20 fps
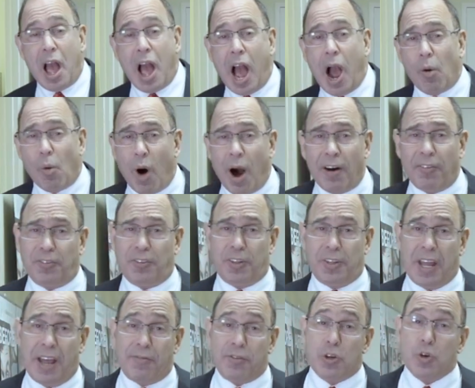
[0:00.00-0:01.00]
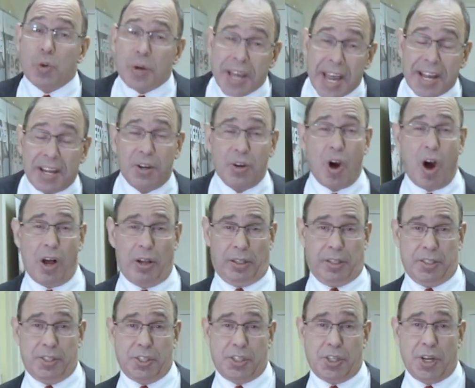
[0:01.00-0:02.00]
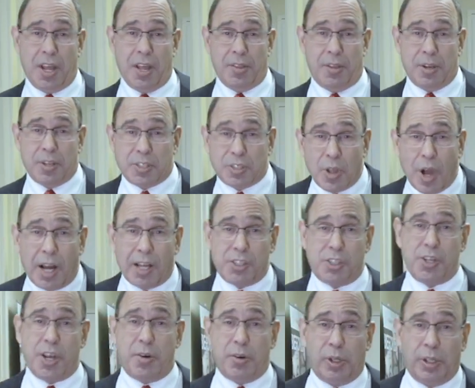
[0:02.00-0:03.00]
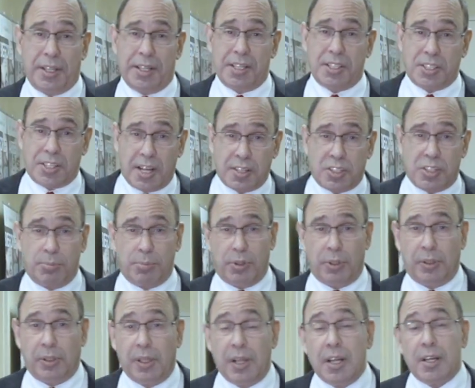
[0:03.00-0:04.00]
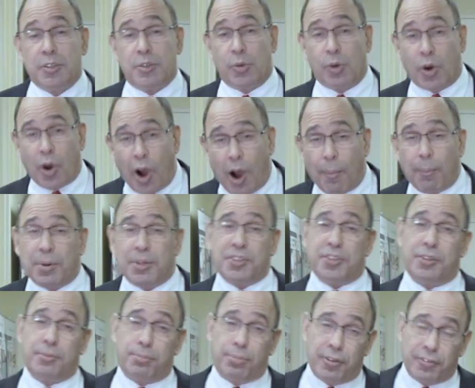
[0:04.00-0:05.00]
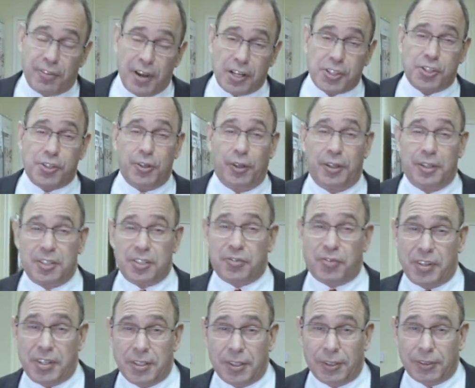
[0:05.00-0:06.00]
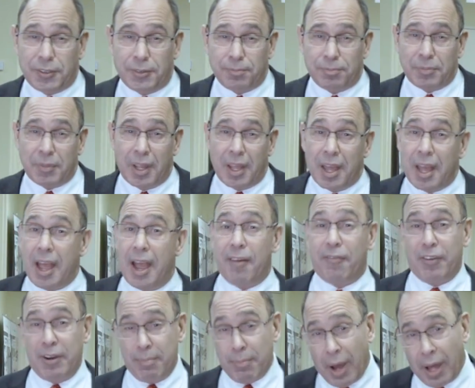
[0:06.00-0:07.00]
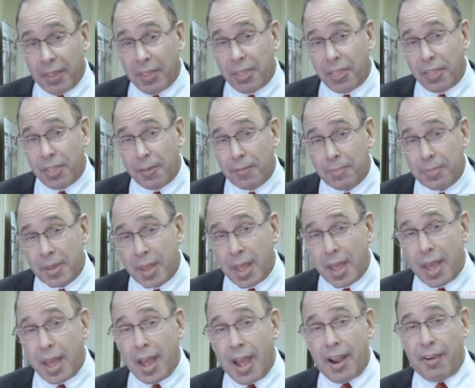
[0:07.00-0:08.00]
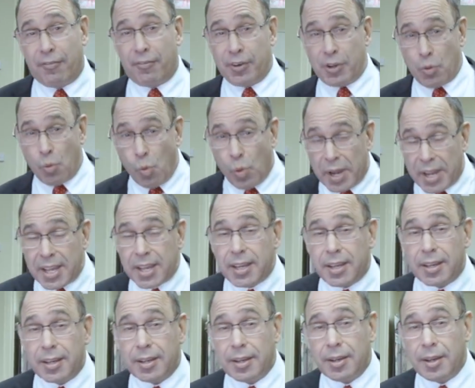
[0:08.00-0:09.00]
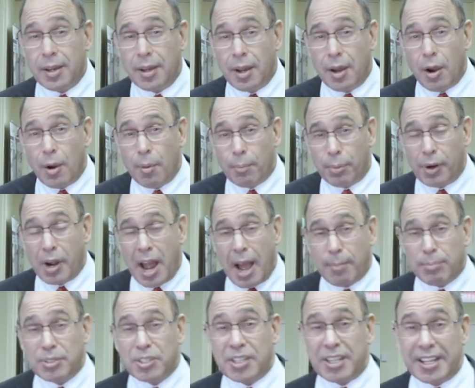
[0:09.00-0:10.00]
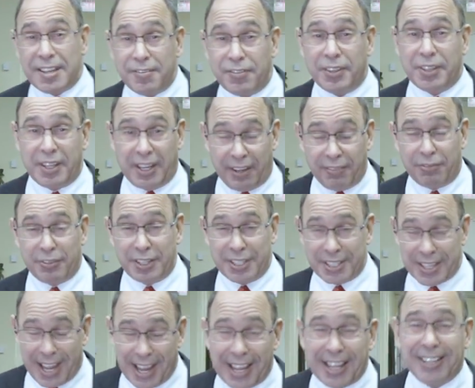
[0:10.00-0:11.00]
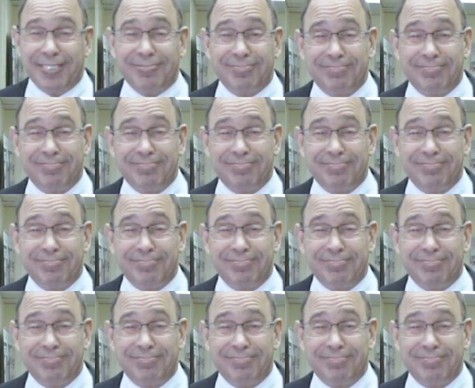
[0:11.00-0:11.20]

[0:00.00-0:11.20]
how often have you gained knowledge that is not generally accessible to a competent professional in his field? Every month? Every week? Perhaps even every day?